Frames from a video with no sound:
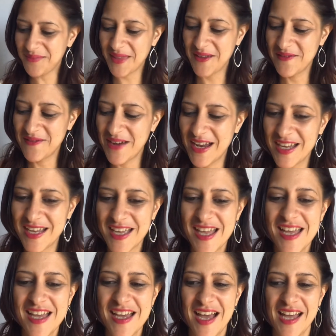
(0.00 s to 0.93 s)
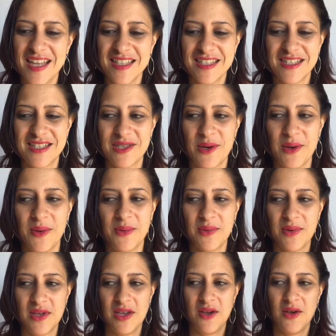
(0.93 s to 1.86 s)
right? And
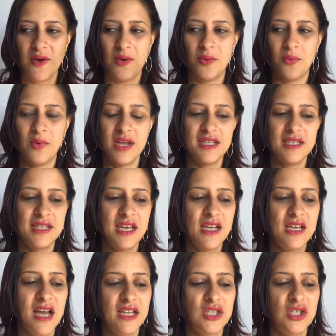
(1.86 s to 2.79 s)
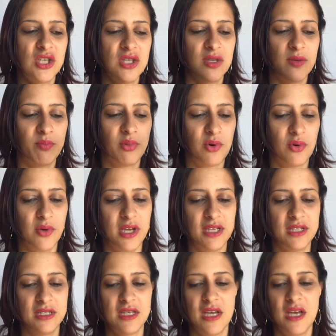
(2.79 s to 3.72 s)
so once I got to the
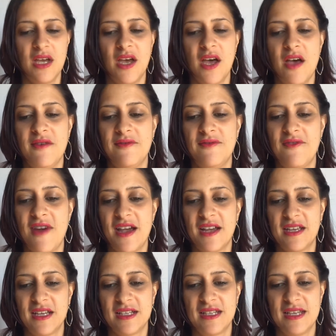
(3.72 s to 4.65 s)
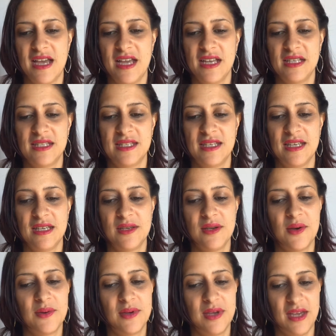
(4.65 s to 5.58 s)
point of
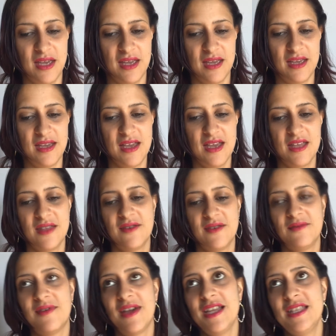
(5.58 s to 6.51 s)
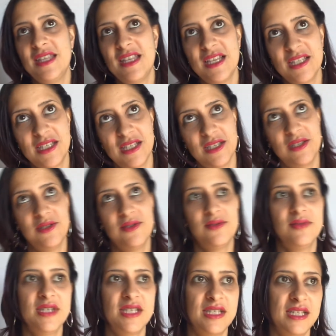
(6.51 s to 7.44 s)
recognizing, okay, the right thing to
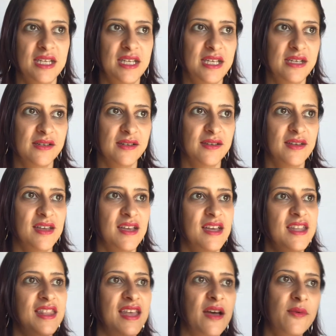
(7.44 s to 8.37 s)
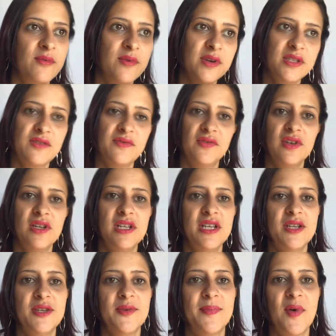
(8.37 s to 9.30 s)
do is to heal. That worked for a
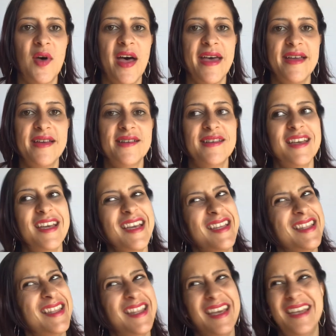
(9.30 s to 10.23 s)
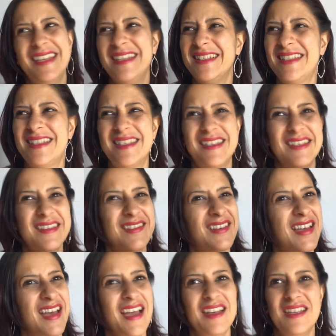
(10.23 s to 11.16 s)
little while, and then it still
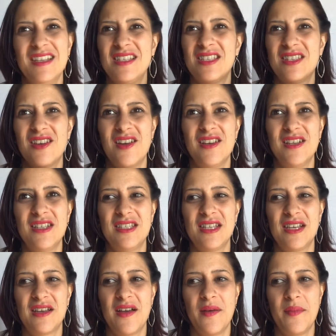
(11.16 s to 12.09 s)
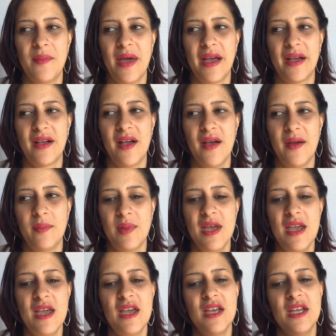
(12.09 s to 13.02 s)
kind of started to come back up.
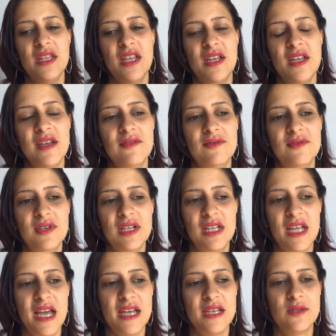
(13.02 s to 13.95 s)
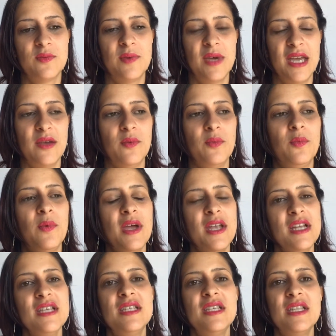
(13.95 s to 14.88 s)
And then I realized, wait, what
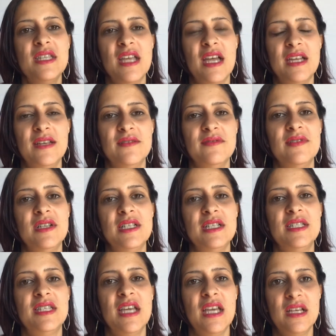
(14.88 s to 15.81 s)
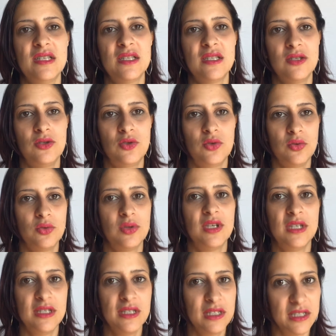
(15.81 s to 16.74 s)
is it that it really takes to do
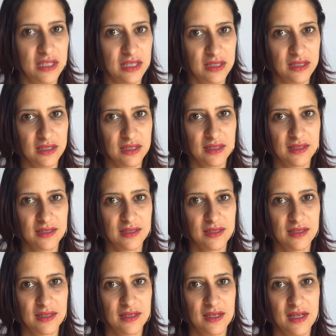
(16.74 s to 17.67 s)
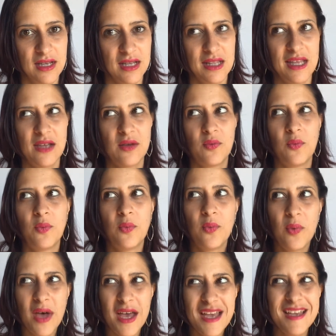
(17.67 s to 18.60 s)
healing? Like,
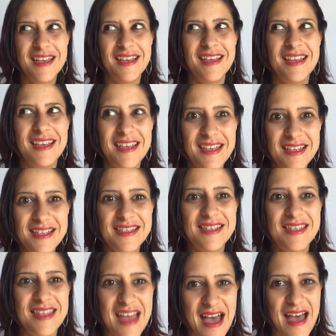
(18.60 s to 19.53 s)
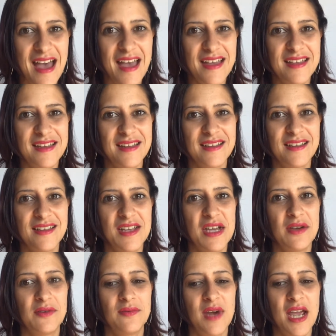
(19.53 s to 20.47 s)
what is that,
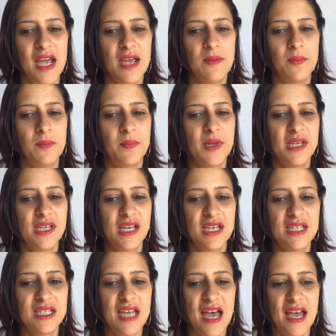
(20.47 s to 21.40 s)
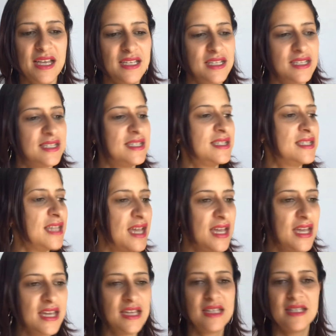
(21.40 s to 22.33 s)
right? Because I could
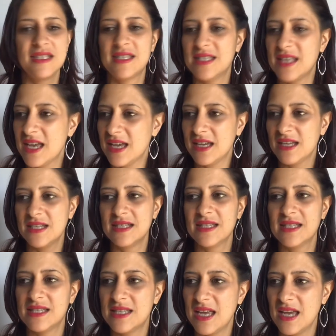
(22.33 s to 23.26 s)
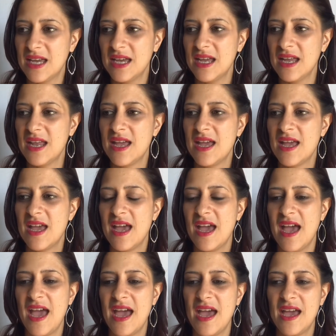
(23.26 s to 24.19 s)
say it and say it and say it,
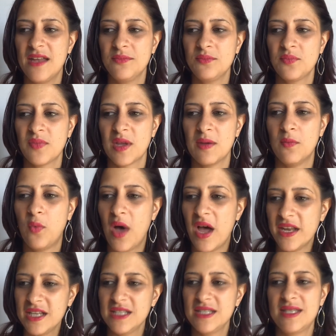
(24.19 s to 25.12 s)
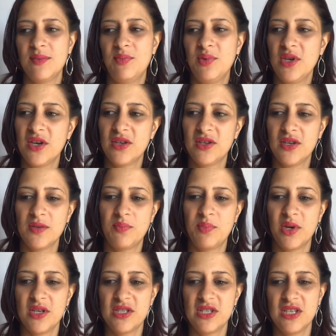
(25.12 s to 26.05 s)
and wanting to be a good
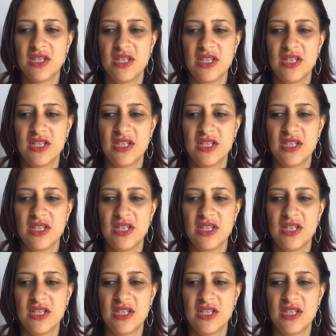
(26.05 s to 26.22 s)
person